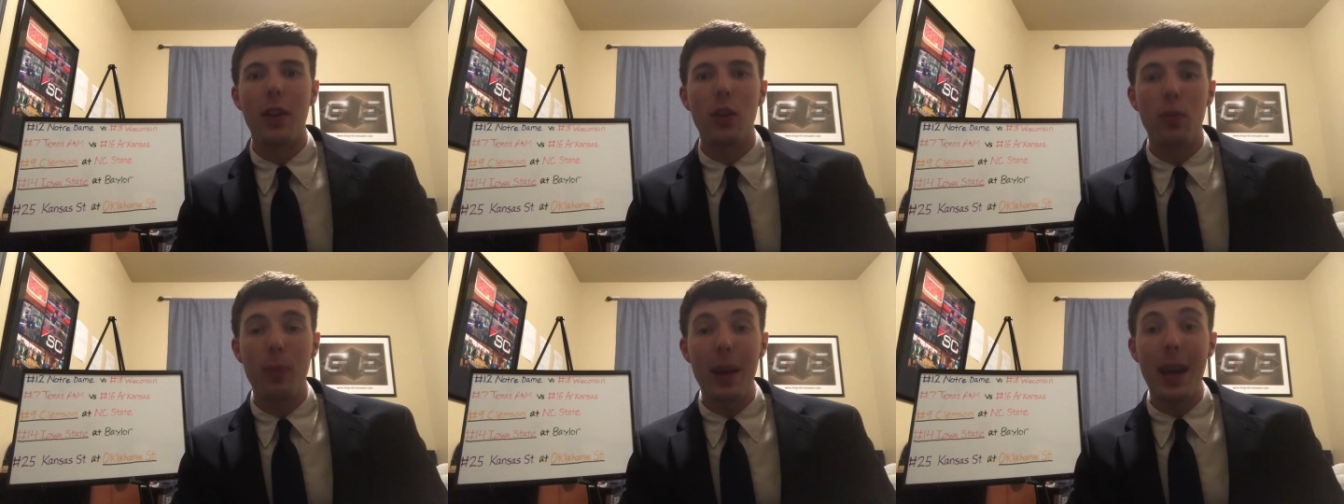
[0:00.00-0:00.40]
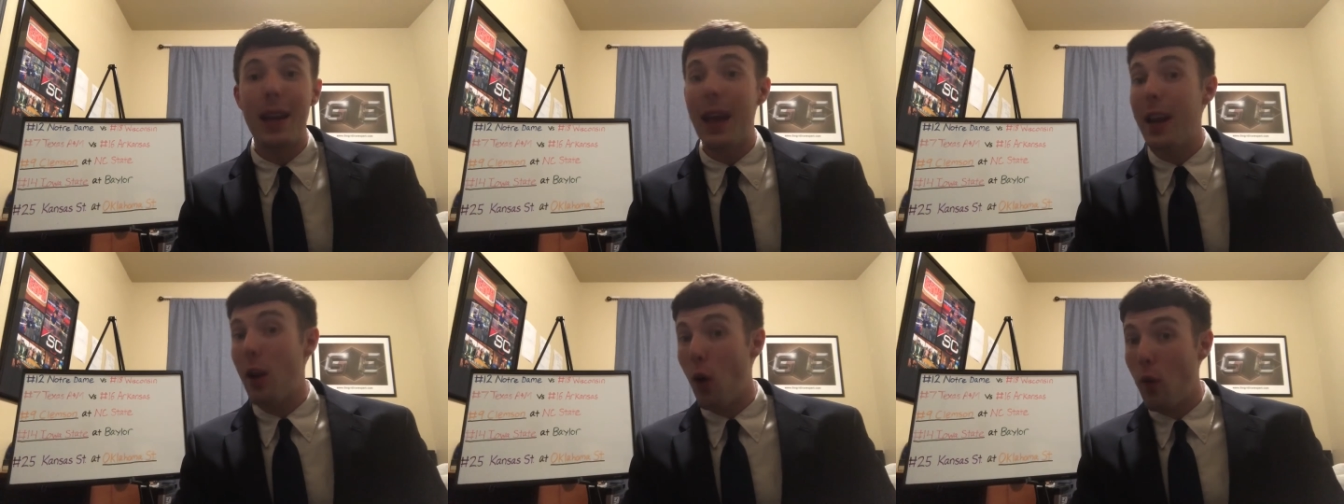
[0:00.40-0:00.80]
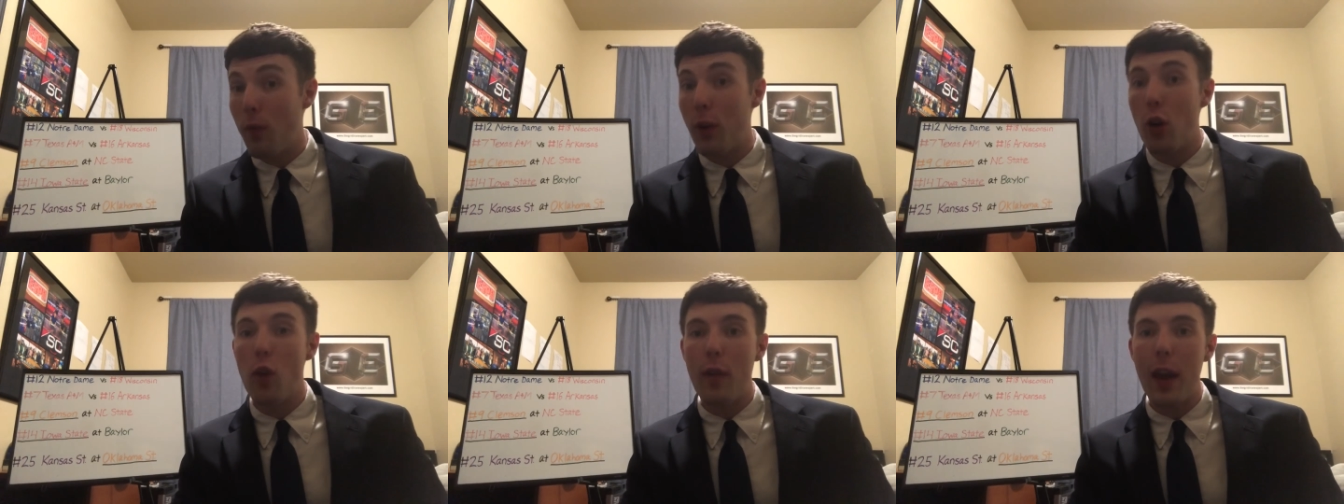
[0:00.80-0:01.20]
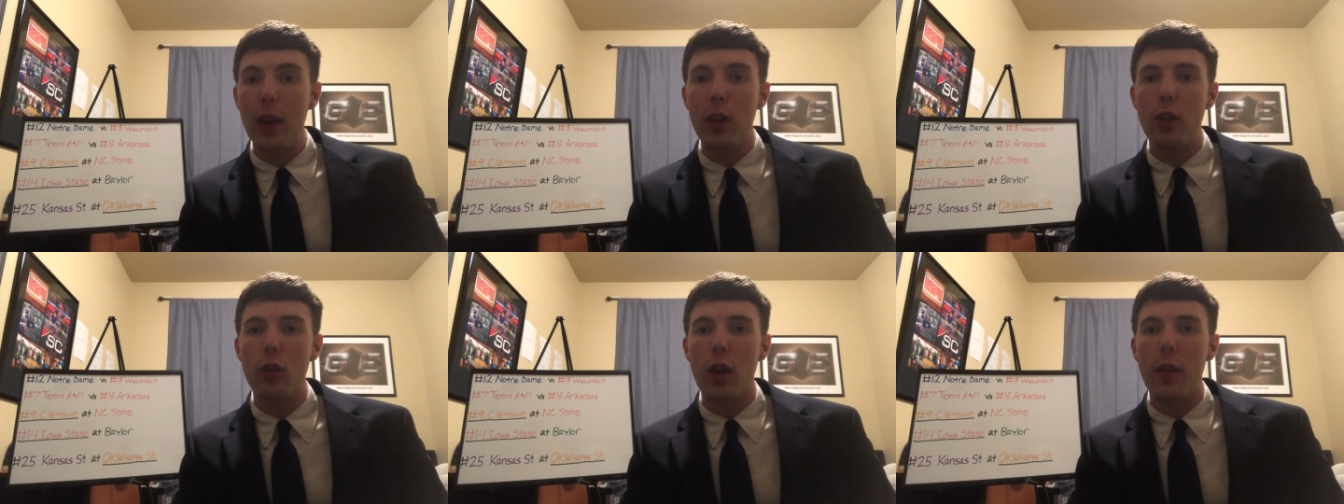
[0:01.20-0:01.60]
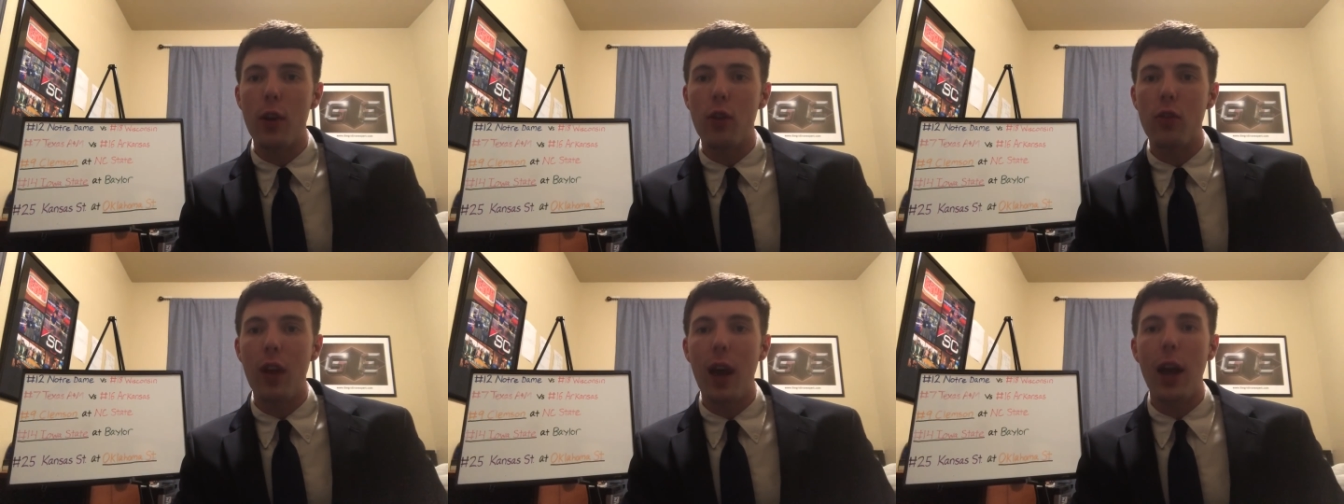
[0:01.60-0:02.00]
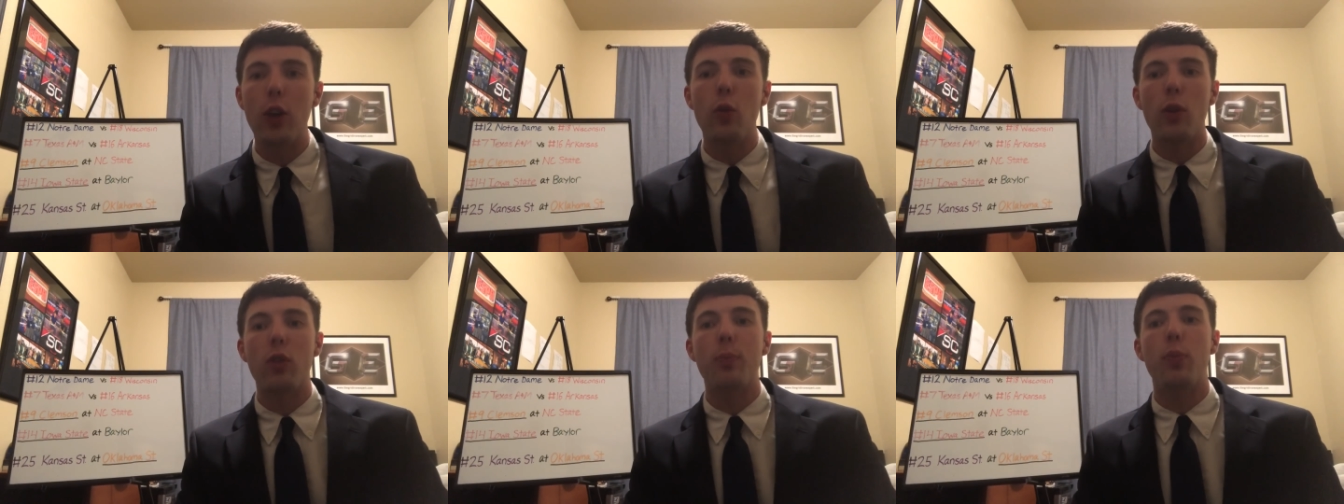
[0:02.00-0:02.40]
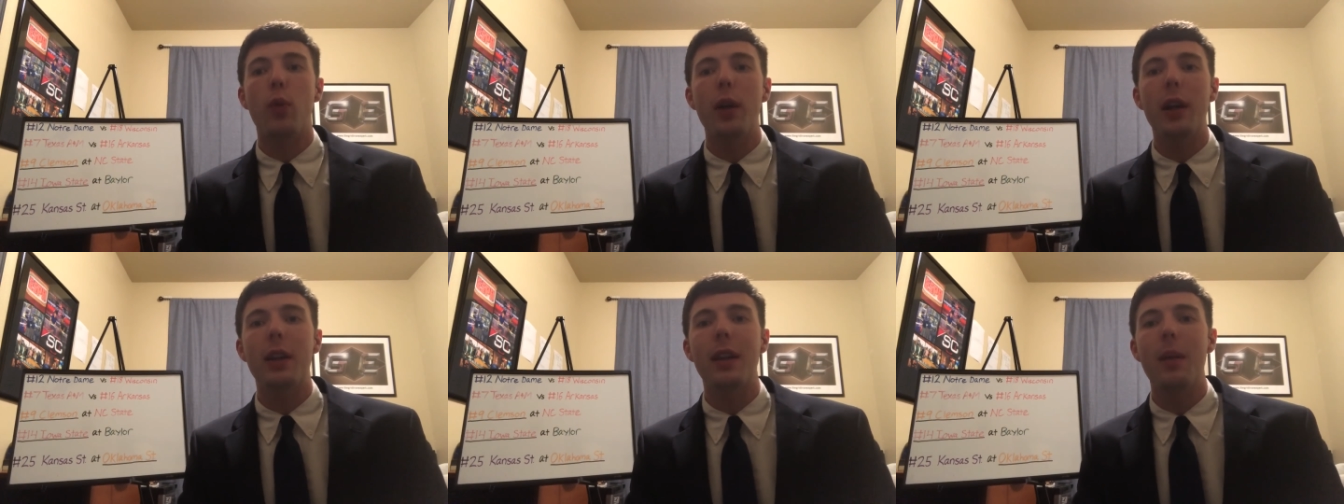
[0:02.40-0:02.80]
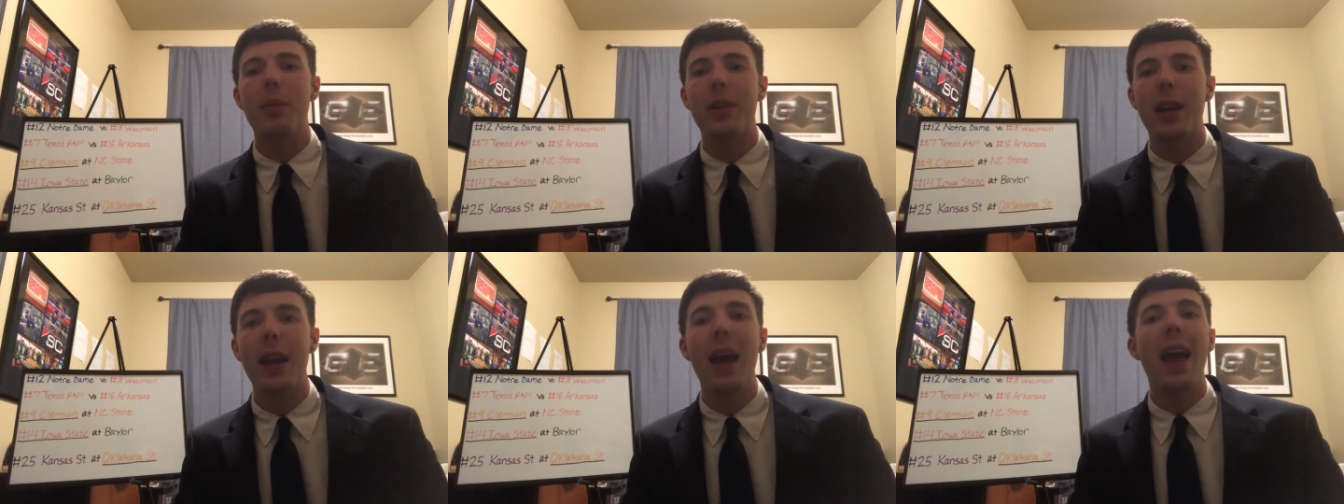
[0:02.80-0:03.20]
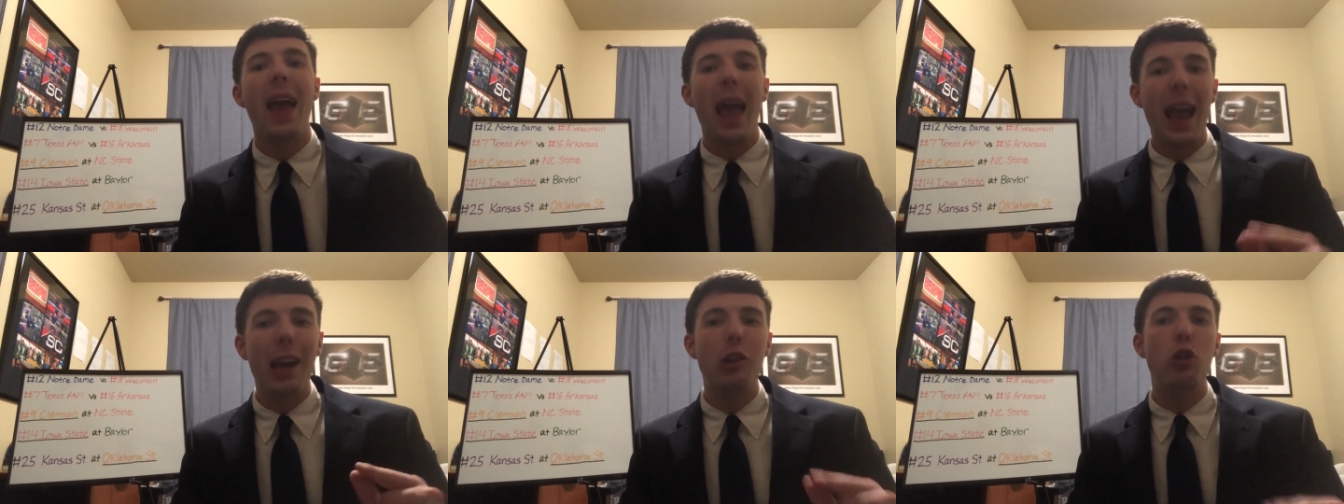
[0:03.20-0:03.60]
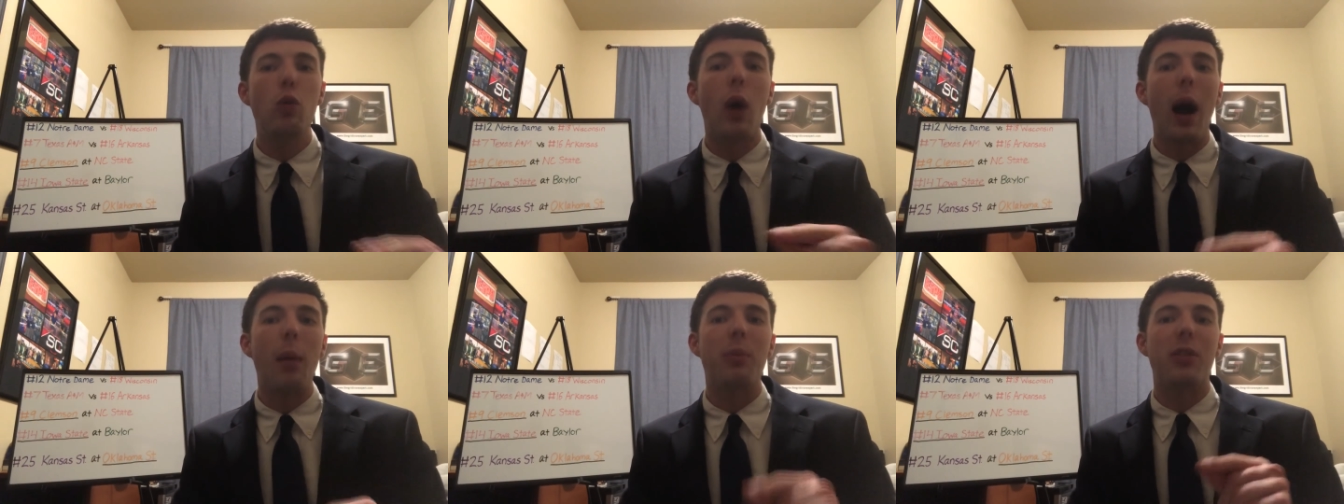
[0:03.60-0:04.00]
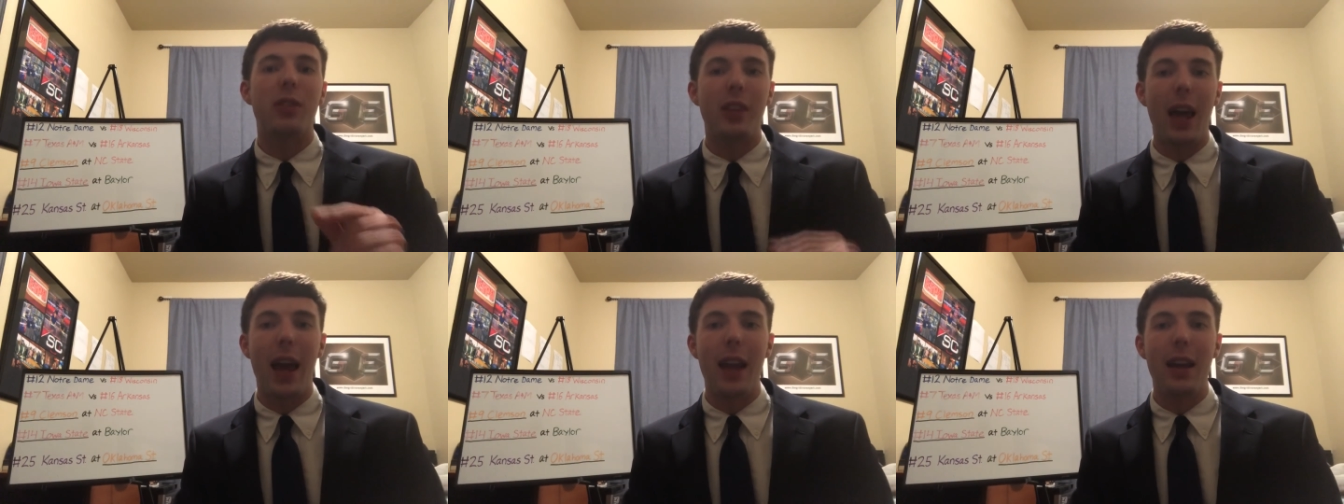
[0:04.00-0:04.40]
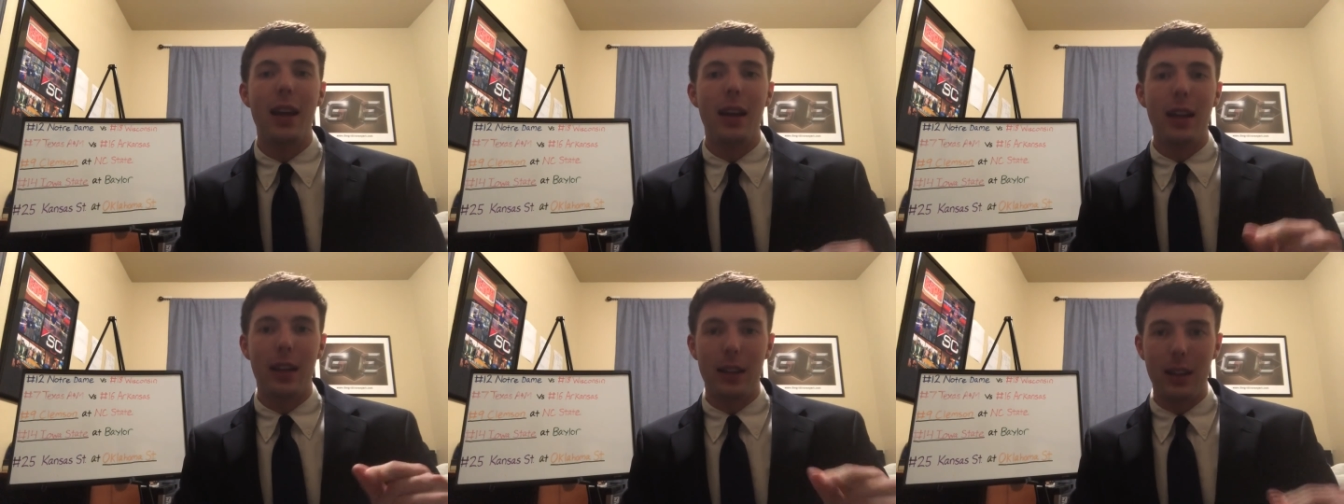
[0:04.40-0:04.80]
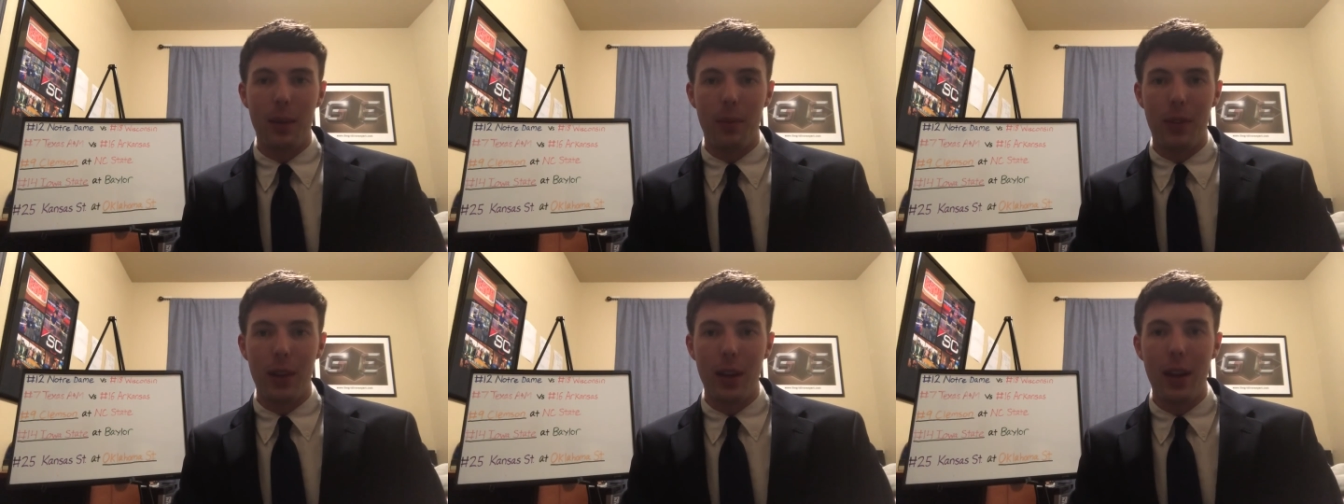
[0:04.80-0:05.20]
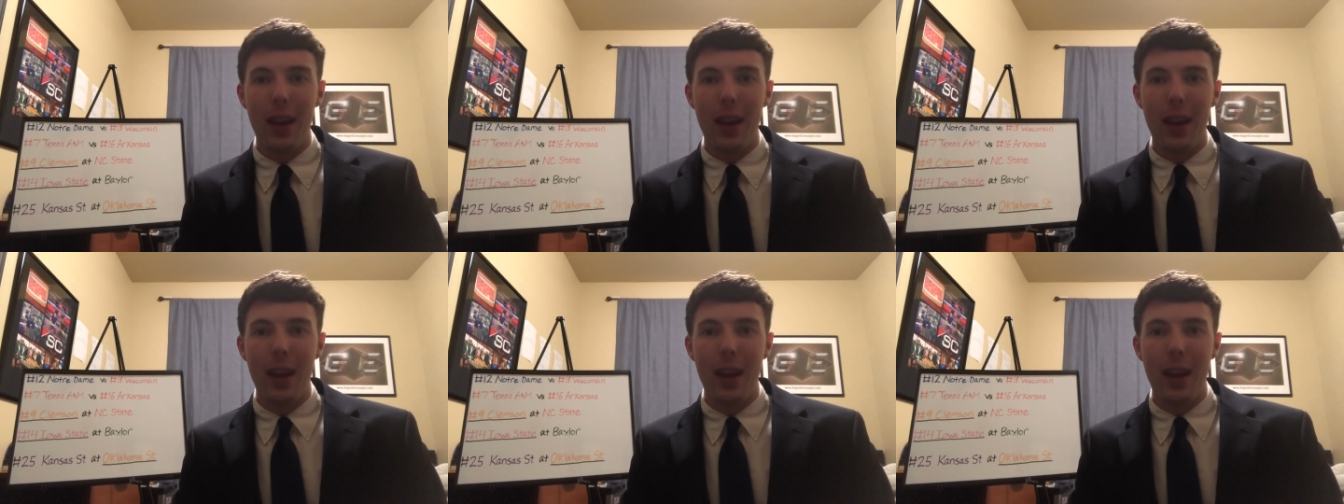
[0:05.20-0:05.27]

the speed, and home field advantage on their side to exploit Clemson and to upset Clemson.